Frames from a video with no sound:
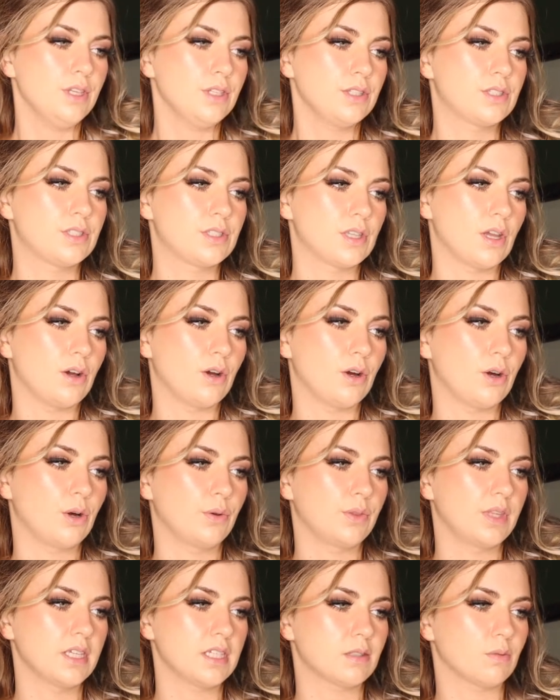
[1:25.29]

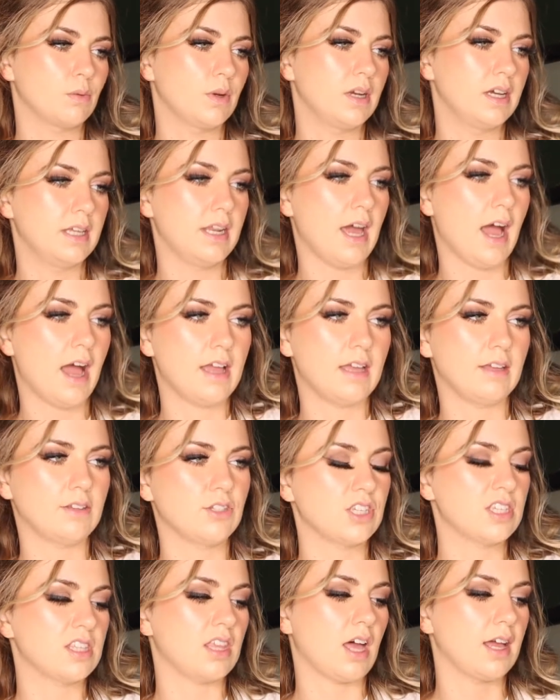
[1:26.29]
So this one, I
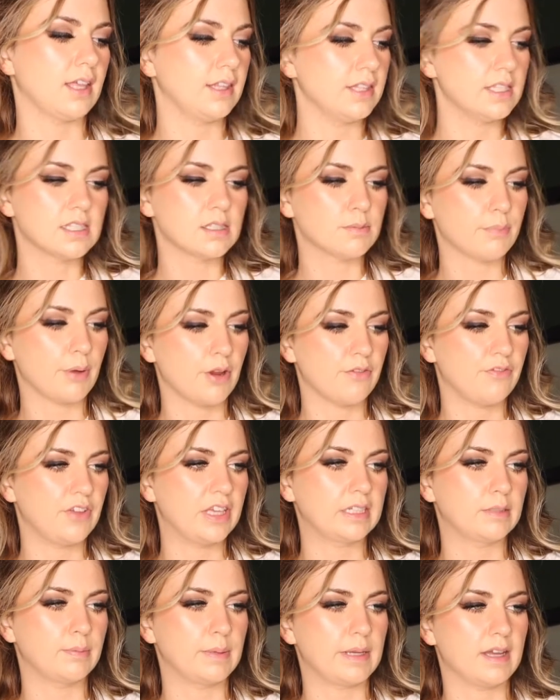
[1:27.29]
just thought this is
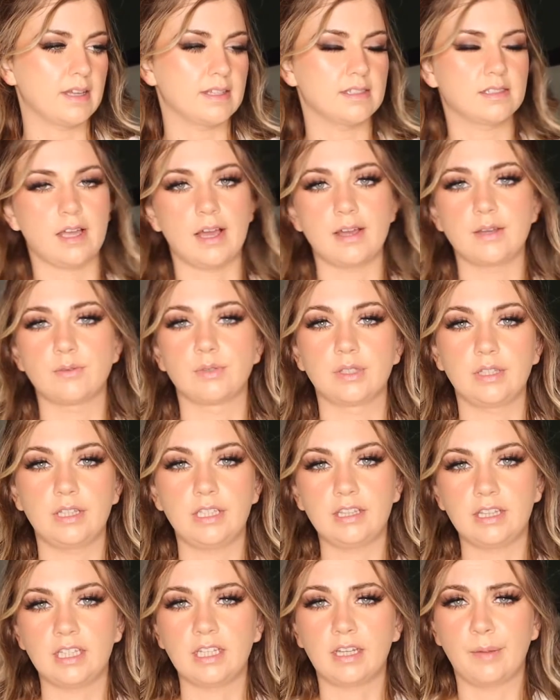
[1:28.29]
perfect because I
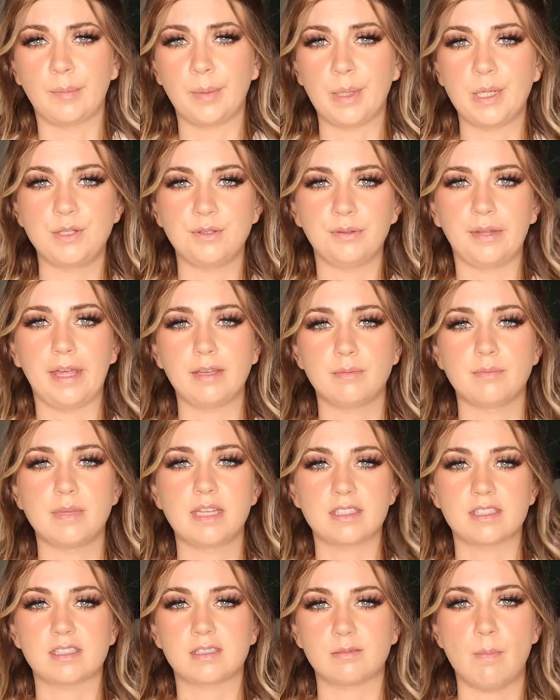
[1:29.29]
really think I'm gonna do like
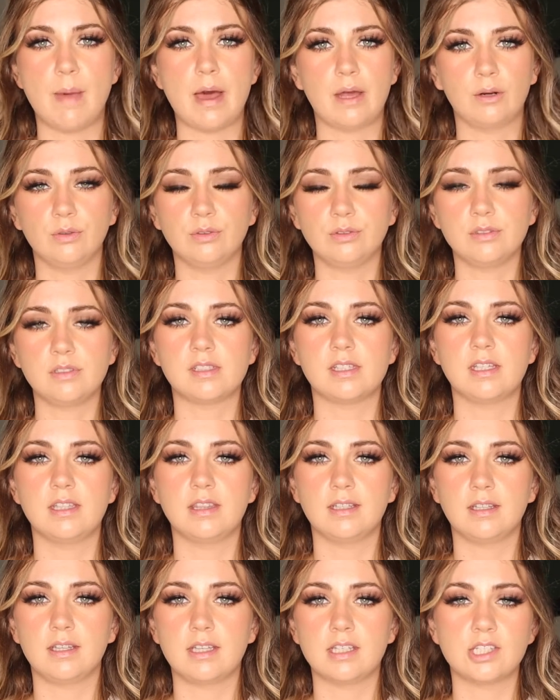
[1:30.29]
mixed metals
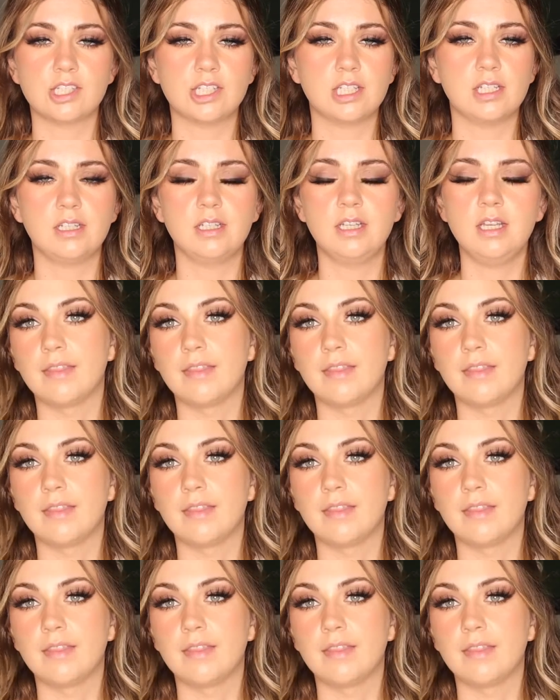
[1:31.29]
in the kitchen.